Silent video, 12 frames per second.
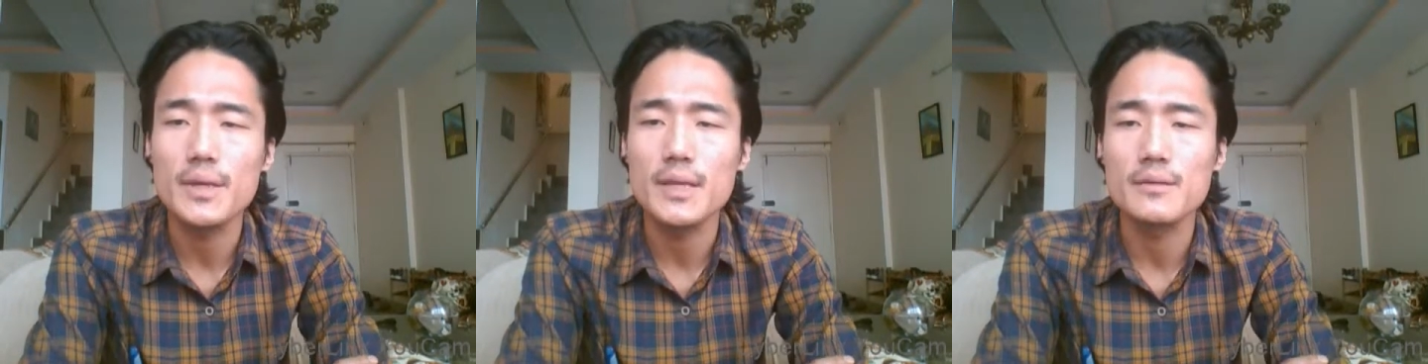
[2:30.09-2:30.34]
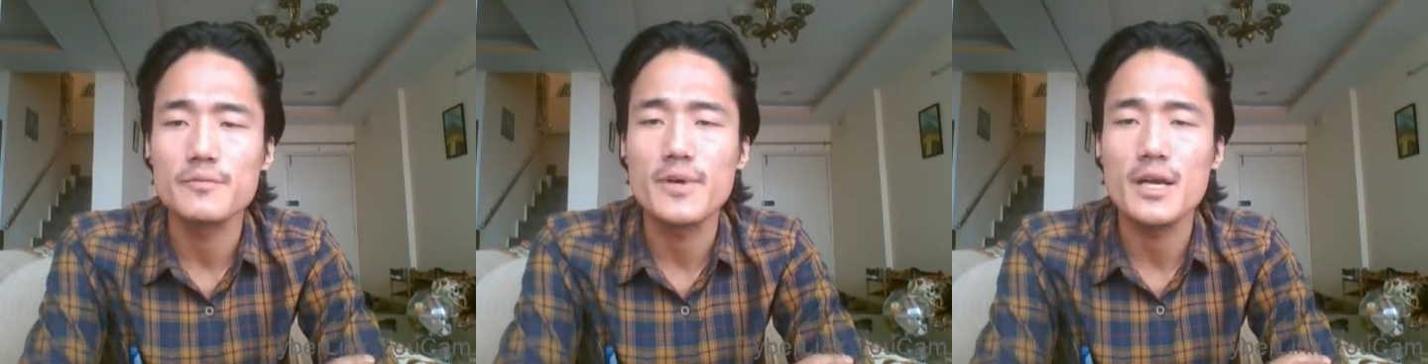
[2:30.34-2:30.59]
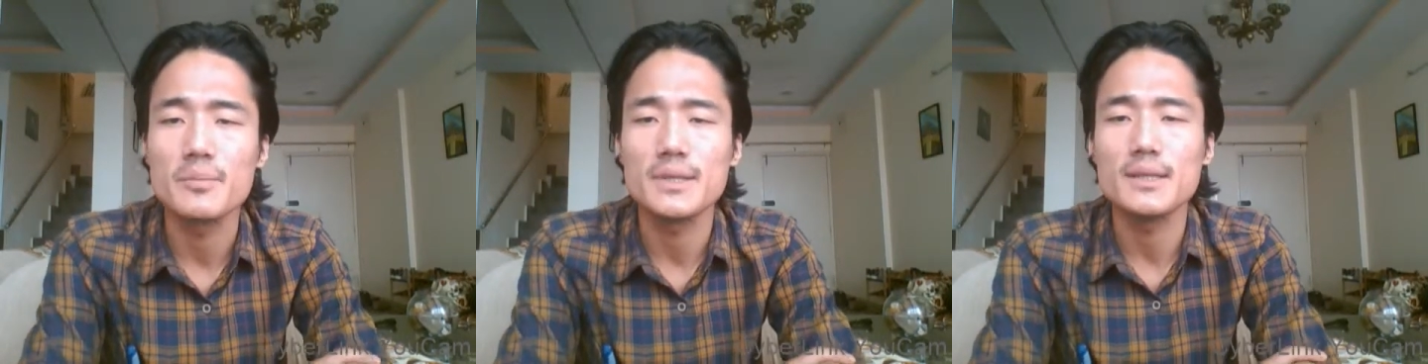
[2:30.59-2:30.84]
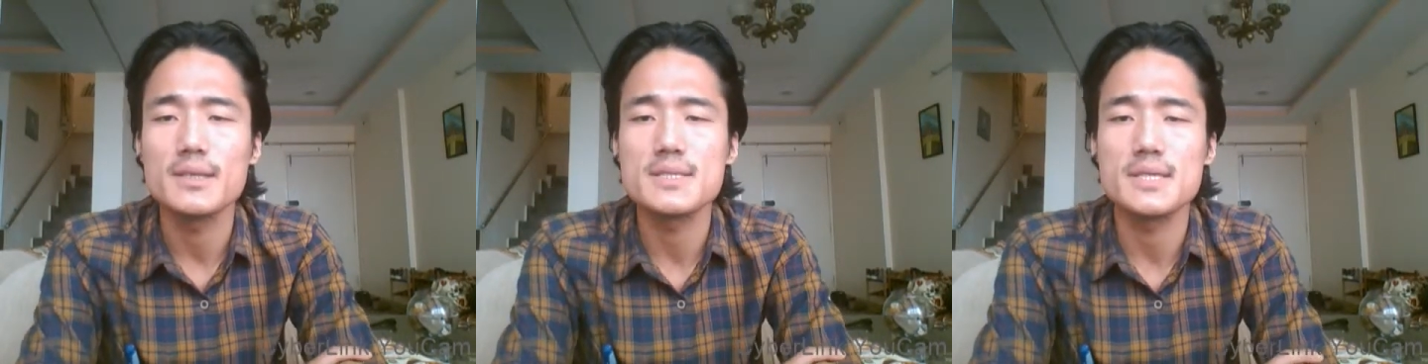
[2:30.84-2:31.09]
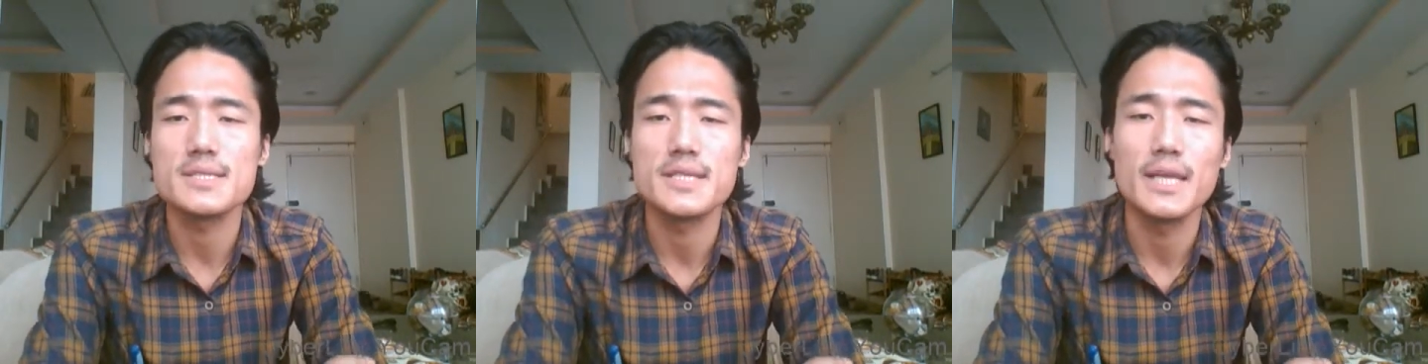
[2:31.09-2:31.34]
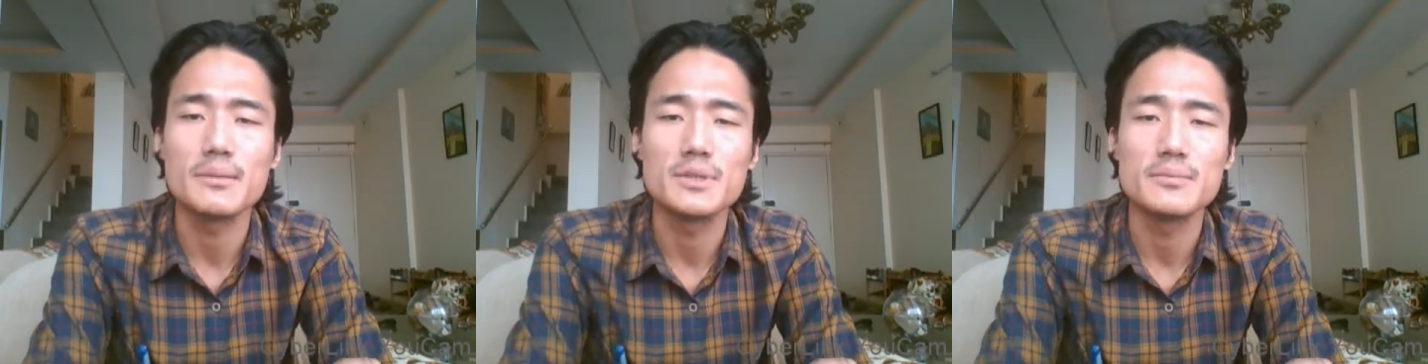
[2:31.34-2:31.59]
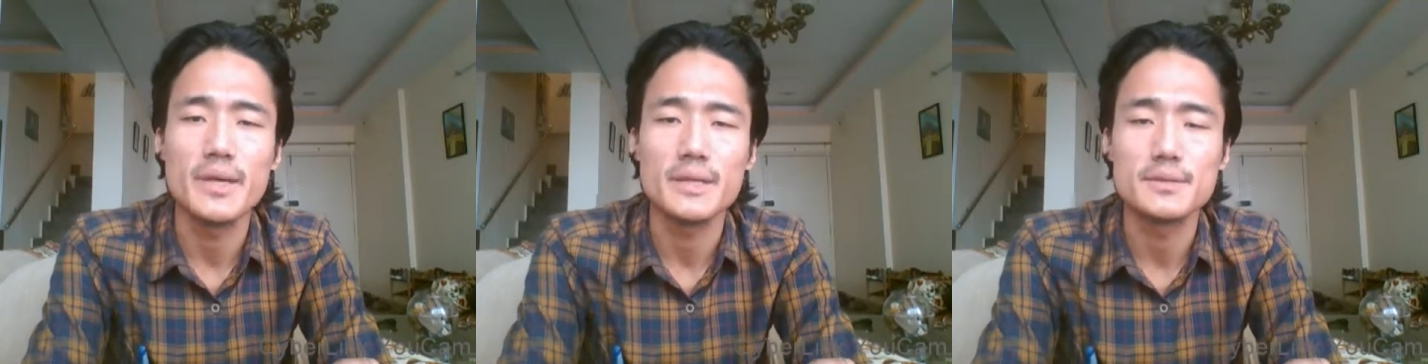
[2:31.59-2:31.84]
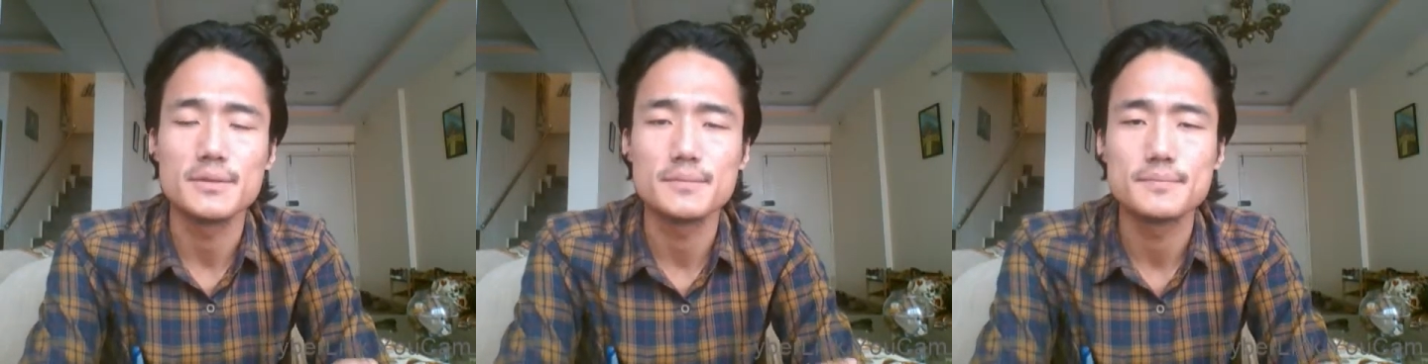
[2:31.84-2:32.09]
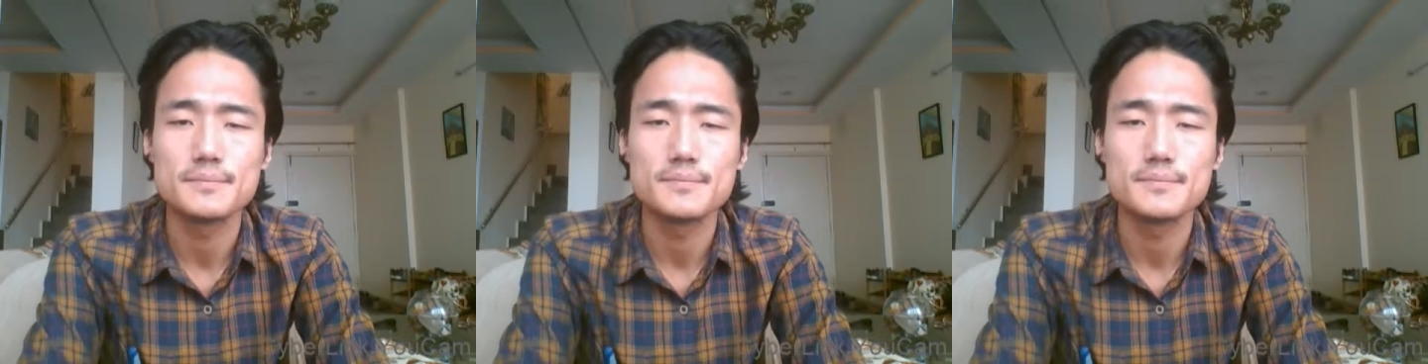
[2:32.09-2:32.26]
in an environmentally sustainable manner.